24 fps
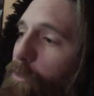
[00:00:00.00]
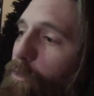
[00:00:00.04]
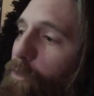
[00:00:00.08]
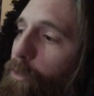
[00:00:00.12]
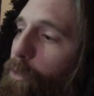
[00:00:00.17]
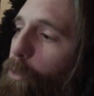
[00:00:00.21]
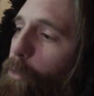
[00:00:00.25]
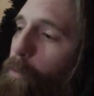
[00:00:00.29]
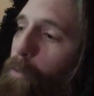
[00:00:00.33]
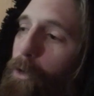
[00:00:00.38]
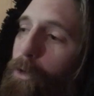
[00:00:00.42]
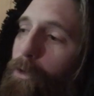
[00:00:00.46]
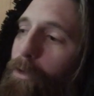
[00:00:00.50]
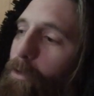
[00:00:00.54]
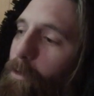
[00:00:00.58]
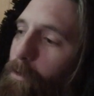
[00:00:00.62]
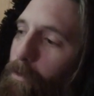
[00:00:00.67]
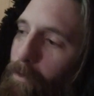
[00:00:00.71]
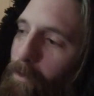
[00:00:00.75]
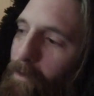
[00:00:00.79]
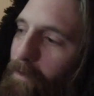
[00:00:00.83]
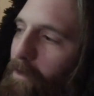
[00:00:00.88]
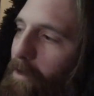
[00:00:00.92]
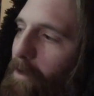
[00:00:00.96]
super
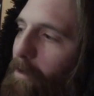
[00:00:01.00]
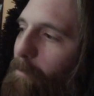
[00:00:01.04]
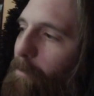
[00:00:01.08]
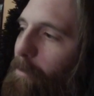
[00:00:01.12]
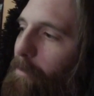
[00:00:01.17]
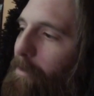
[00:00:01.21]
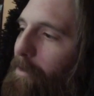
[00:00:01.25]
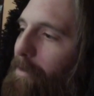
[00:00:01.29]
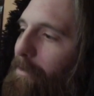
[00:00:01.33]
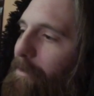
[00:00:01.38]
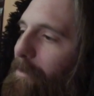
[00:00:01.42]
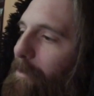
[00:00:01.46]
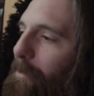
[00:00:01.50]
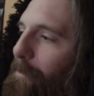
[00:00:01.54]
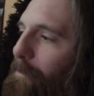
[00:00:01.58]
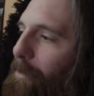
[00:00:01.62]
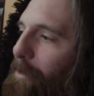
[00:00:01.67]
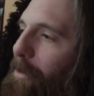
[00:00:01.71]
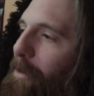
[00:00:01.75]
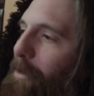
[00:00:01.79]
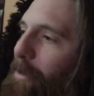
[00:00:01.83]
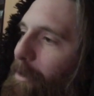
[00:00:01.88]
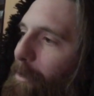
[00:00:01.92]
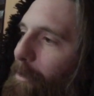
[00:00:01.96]
nude in that movie. So if,
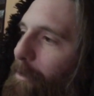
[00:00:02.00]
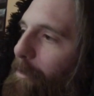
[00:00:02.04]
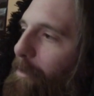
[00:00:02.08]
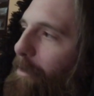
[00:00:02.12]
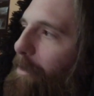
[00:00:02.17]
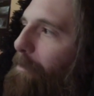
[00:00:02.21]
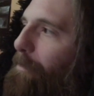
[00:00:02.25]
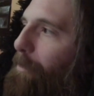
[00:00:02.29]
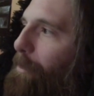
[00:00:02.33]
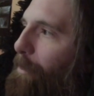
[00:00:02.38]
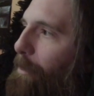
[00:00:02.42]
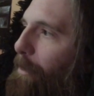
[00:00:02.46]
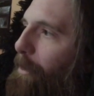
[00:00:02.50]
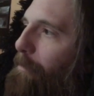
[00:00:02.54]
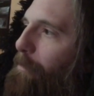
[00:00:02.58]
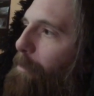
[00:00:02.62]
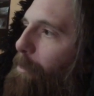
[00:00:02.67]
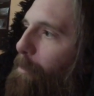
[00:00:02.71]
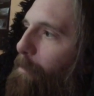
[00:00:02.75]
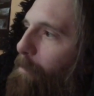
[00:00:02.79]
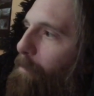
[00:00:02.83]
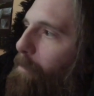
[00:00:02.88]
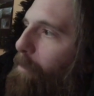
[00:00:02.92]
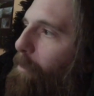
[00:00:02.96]
you, if you're if
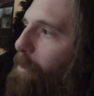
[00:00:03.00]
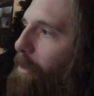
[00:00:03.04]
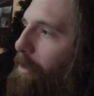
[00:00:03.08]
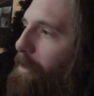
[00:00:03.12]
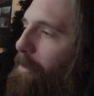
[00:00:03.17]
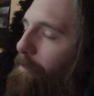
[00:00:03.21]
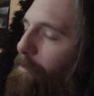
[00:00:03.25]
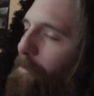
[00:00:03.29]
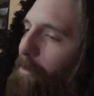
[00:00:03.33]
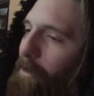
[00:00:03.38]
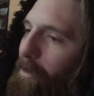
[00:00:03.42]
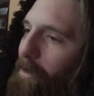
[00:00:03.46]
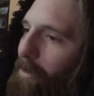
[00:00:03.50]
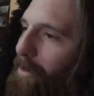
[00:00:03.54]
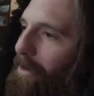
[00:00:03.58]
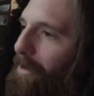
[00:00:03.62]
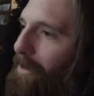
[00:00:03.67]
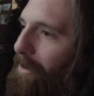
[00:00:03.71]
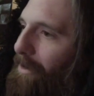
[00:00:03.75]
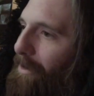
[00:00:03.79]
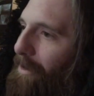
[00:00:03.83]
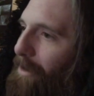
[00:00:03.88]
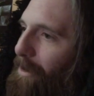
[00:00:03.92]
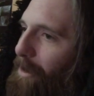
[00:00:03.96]
you're looking for
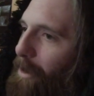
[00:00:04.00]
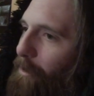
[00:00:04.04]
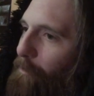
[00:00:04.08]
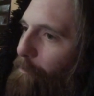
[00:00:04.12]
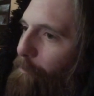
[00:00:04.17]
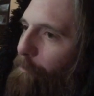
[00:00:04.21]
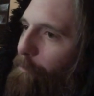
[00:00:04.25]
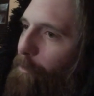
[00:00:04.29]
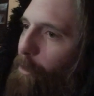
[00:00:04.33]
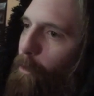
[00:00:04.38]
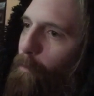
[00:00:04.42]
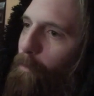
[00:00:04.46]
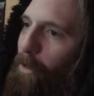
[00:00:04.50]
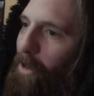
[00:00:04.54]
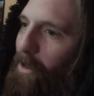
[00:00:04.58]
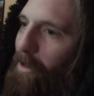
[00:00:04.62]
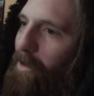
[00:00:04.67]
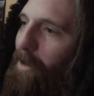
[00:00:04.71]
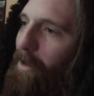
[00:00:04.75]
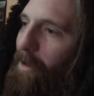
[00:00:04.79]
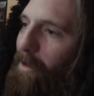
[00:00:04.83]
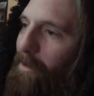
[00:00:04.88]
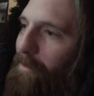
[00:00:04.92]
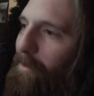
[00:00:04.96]
a filmic
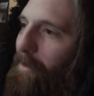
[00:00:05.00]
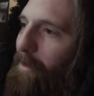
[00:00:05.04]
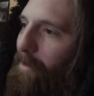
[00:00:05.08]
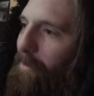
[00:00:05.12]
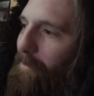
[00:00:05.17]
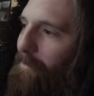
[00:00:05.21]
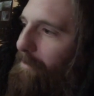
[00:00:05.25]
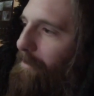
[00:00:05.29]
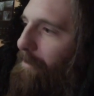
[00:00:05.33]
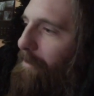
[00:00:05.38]
context